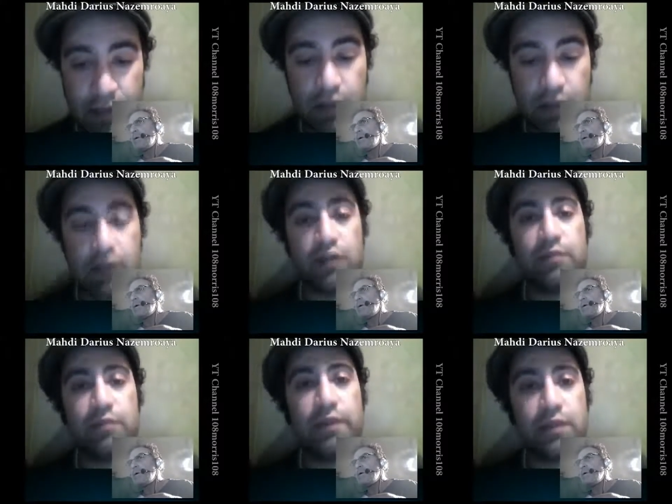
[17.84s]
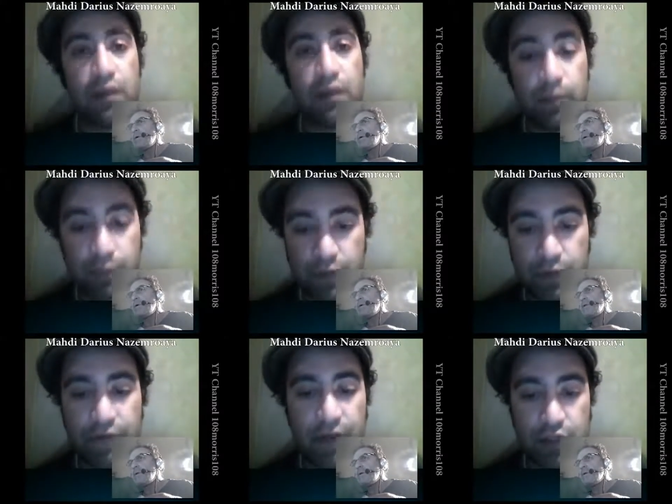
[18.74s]
There's been some
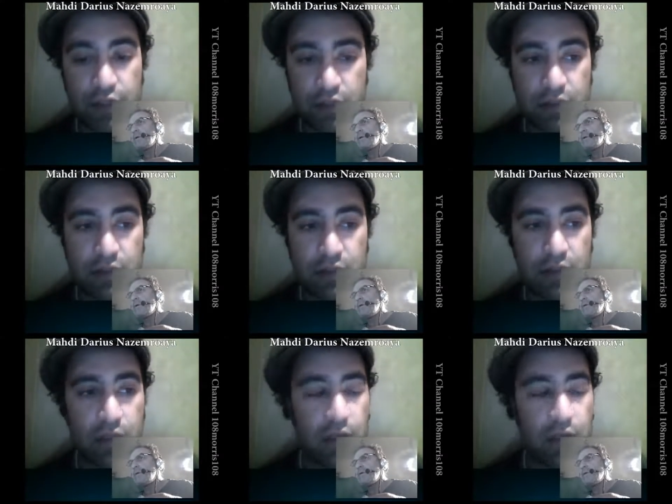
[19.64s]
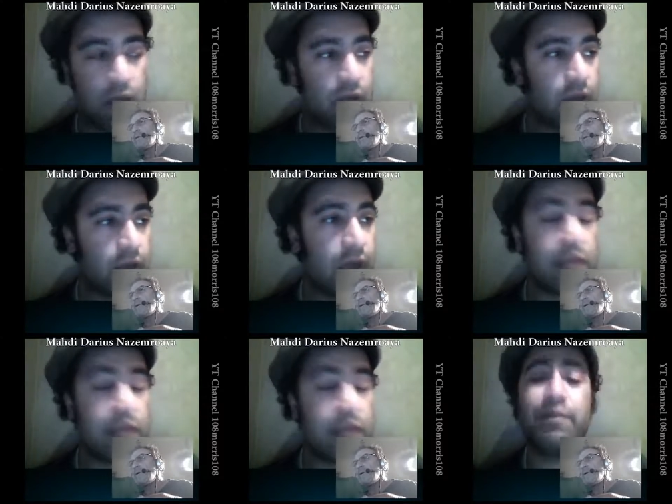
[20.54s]
defections, and
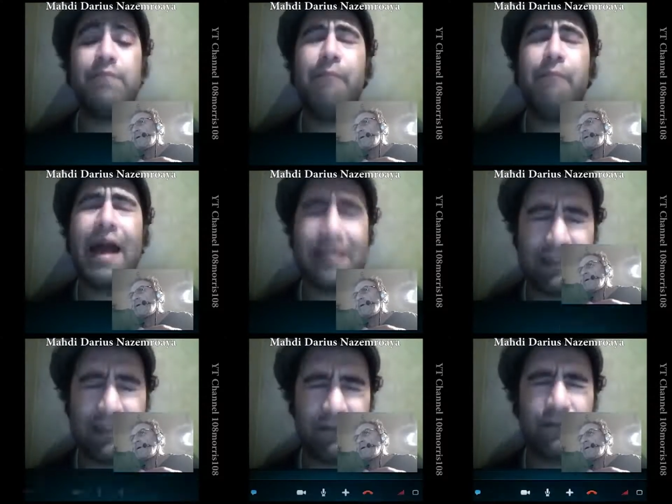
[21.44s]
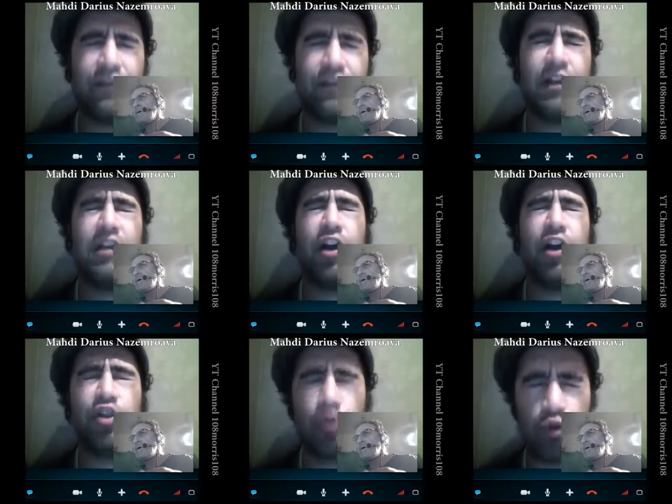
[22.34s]
there's been massive,
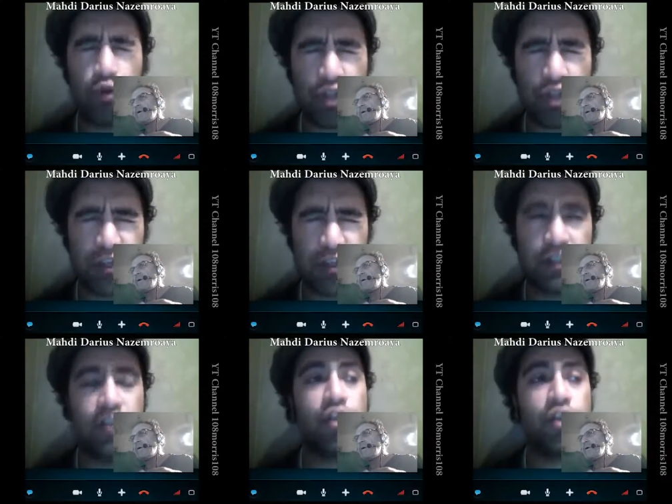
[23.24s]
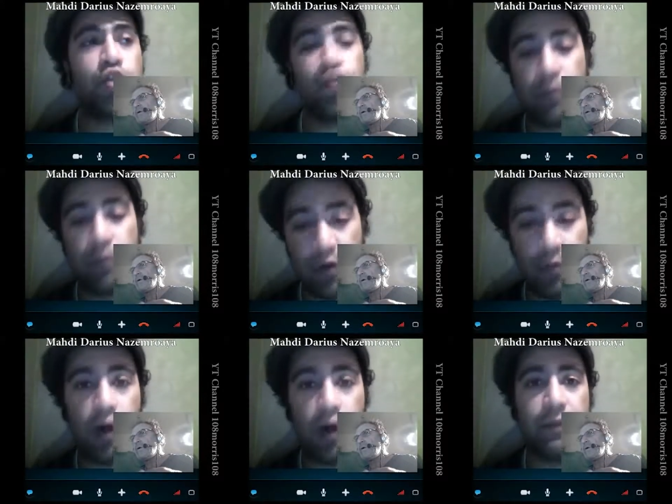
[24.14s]
atrocious criminal
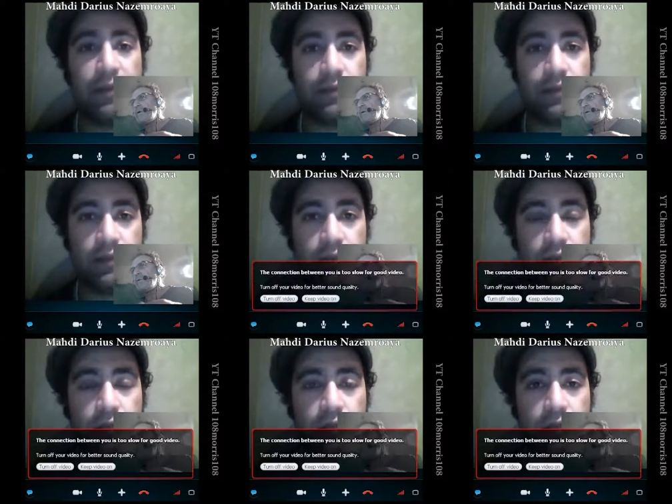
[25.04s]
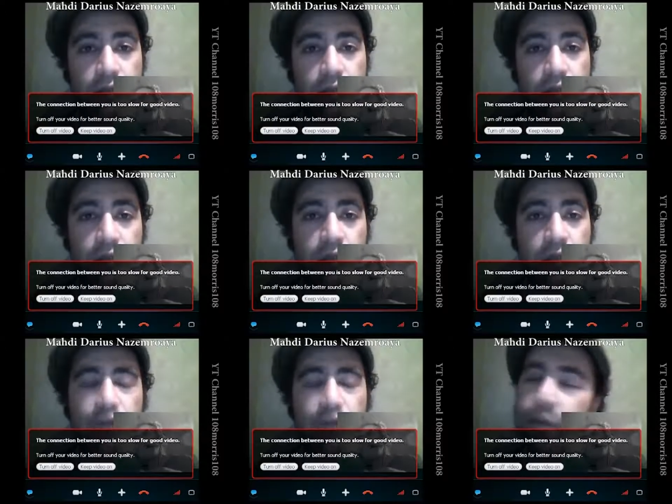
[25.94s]
bombings.
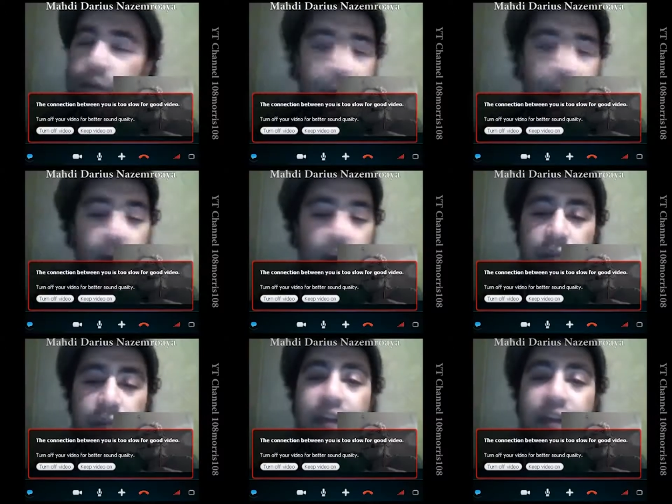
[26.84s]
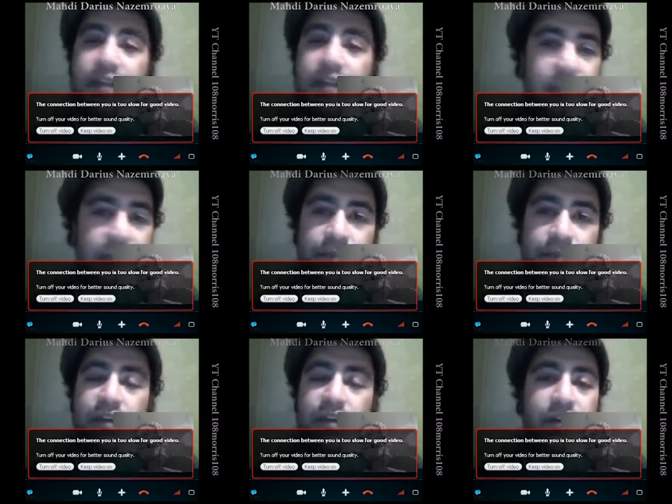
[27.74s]
Very bad. I'm, i did not sleep the
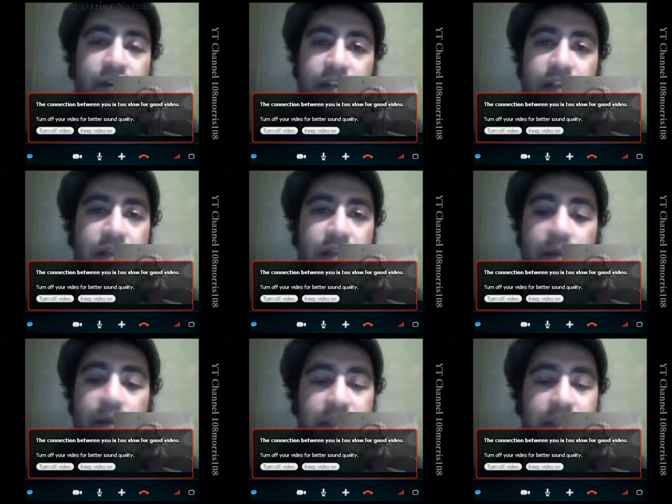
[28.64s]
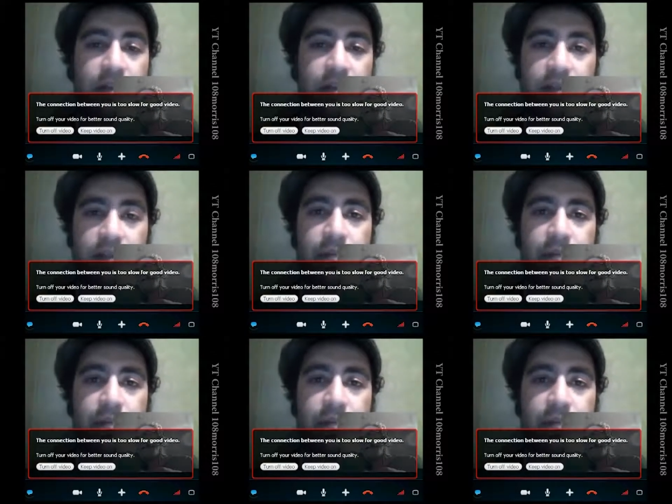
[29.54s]
other night because the bombings did not stop.